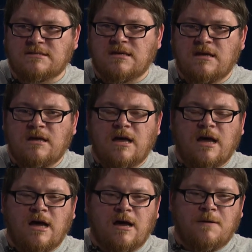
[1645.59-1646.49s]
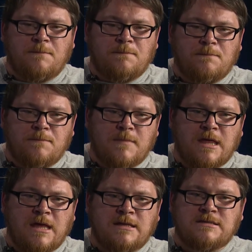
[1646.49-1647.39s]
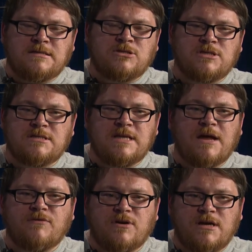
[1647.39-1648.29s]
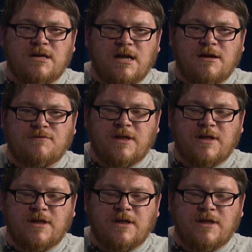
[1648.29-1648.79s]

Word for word: Mm-hmm. Um, it's just never enough,